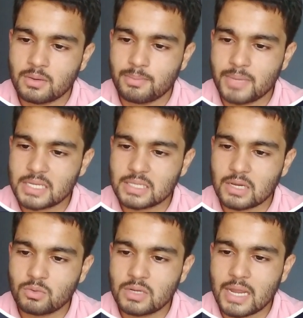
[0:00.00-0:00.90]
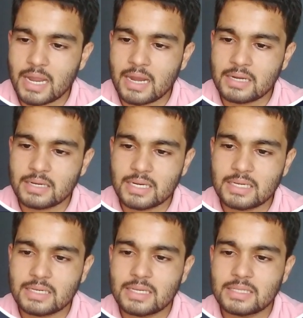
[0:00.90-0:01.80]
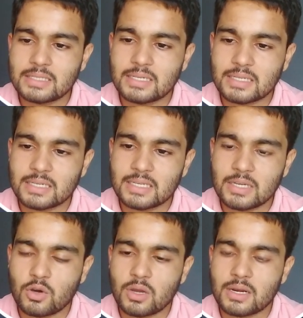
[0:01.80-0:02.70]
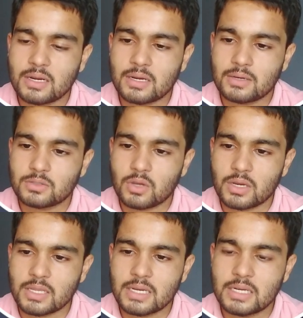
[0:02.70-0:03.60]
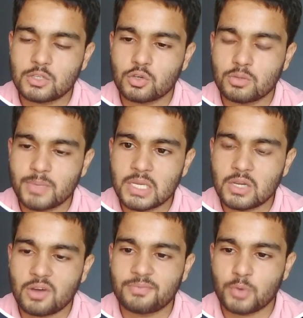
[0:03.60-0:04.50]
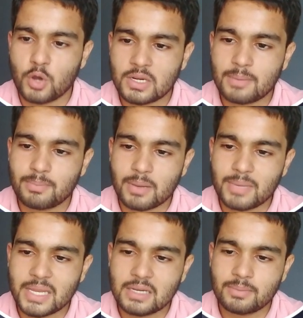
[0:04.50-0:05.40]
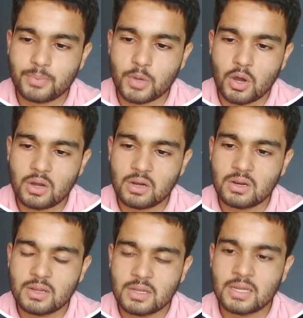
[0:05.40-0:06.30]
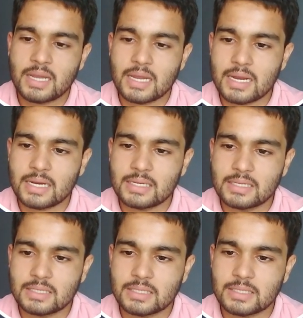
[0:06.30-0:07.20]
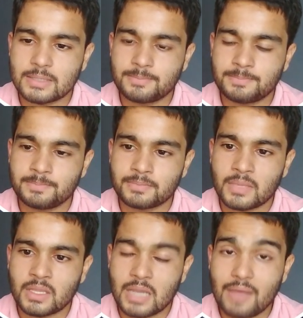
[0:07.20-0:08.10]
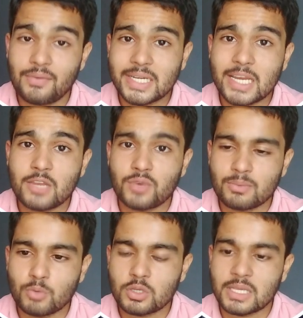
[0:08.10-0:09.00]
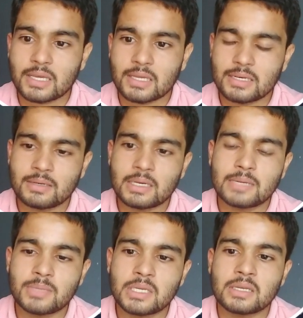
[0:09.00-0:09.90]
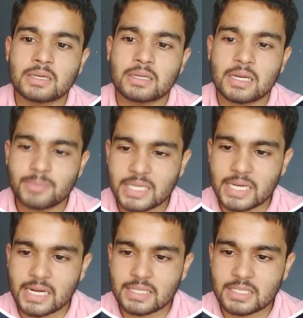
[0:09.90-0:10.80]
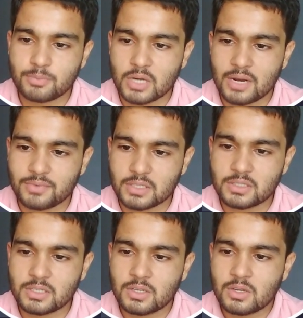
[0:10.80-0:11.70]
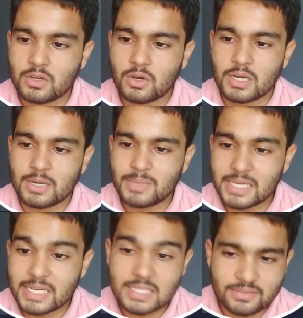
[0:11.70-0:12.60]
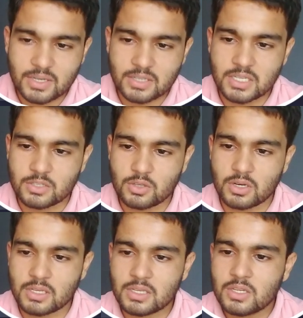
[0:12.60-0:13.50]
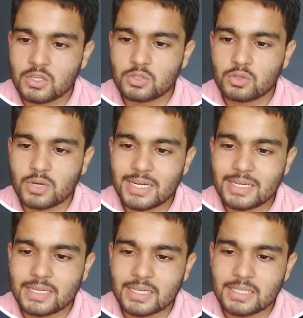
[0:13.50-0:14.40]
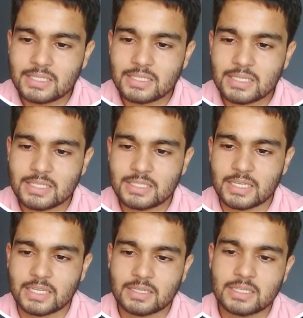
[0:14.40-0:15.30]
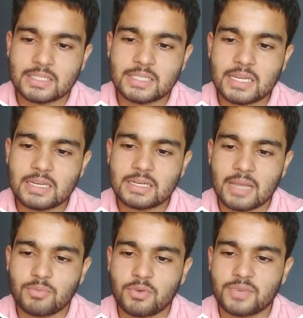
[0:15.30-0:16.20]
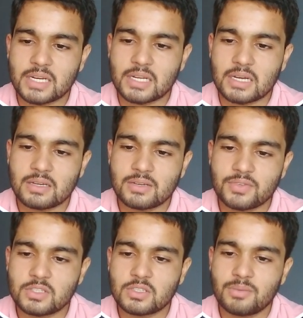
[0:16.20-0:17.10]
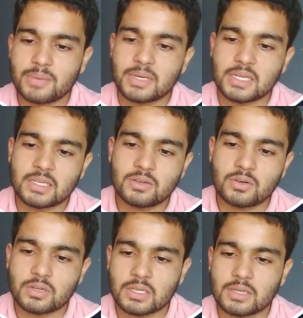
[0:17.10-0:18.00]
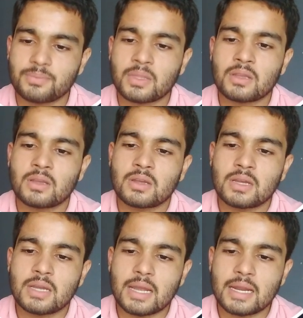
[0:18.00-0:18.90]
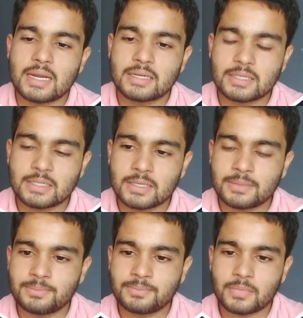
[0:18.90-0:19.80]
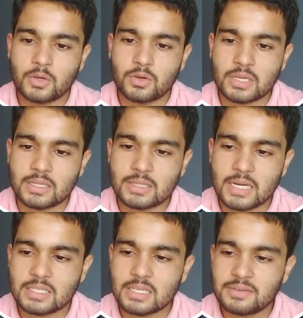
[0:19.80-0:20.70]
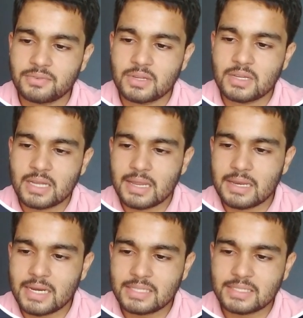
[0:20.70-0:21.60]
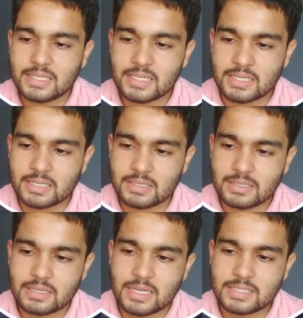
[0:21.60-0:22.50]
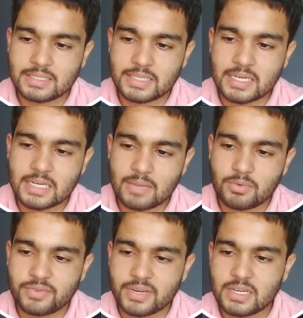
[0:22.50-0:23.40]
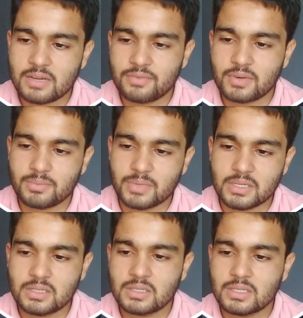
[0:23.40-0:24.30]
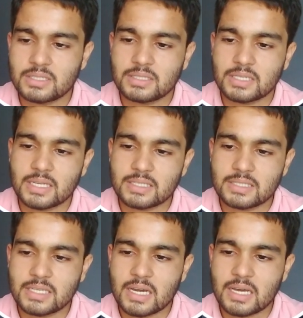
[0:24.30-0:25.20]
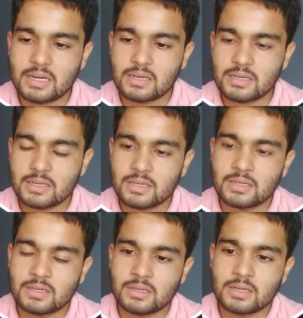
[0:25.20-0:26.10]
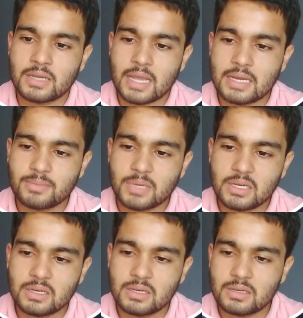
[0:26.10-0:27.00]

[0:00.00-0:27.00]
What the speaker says: make sound, and it is returning, or sorry, it should be of pure public pure. And I will tell you one more thing. Let me create this program first, or let me create this function, sorry. So it returns string type of data which is of memory. Okay. And okay, that's enough. And let's return a string type of data from here. String str animal